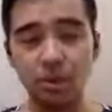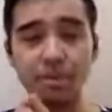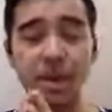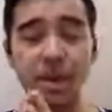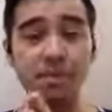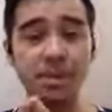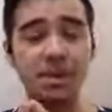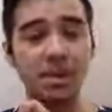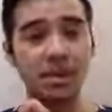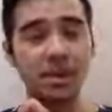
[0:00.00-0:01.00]
when people
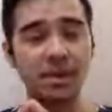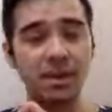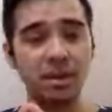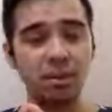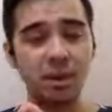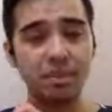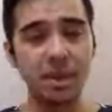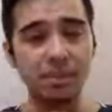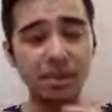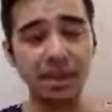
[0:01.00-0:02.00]
get together
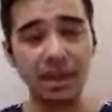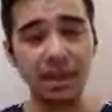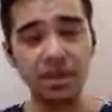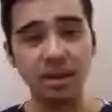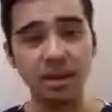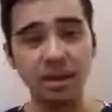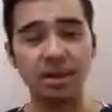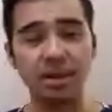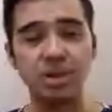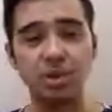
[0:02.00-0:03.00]
during
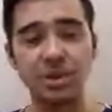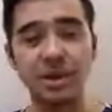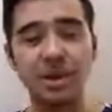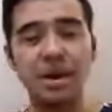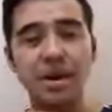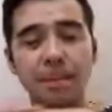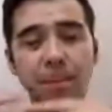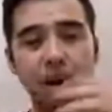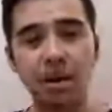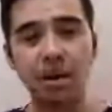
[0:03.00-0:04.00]
parties and
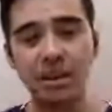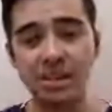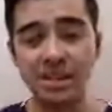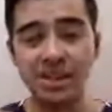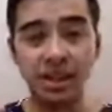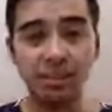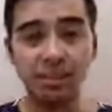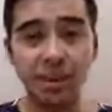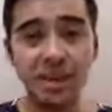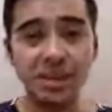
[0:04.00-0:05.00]
celebrations, you
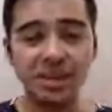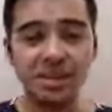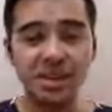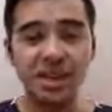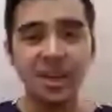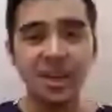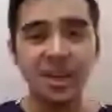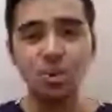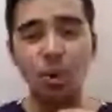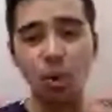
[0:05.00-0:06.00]
overeat.
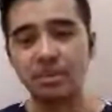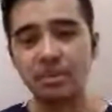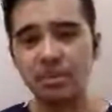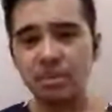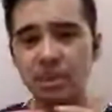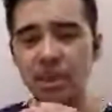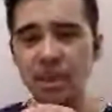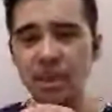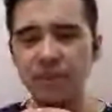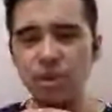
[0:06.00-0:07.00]
If you
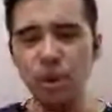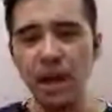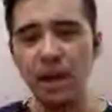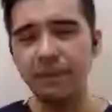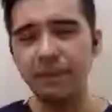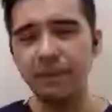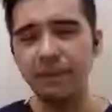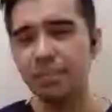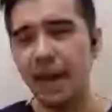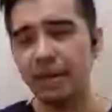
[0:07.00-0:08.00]
have these
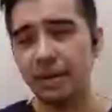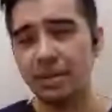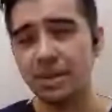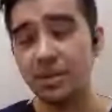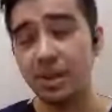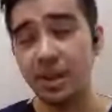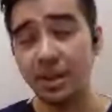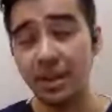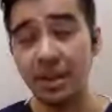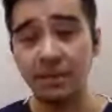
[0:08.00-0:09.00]
patterns, you can identify.
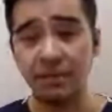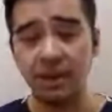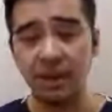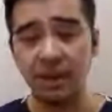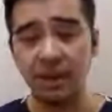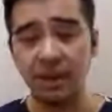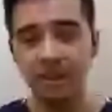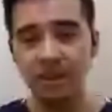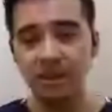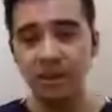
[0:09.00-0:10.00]
You
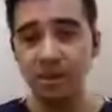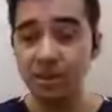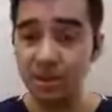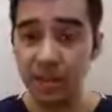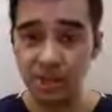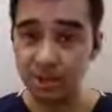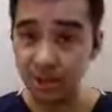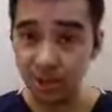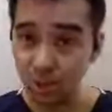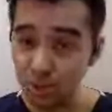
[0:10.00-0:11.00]
can actually do
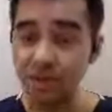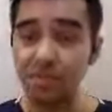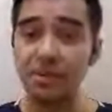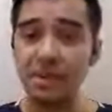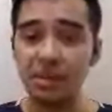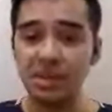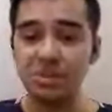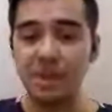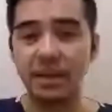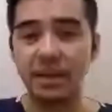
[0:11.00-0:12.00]
something about these
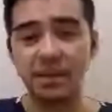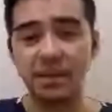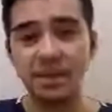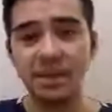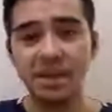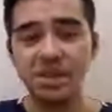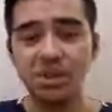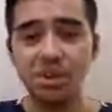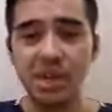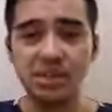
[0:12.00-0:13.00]
patterns. So
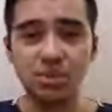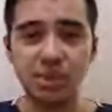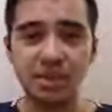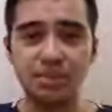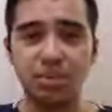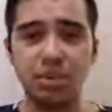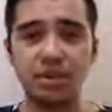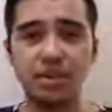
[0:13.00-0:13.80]
that's really important.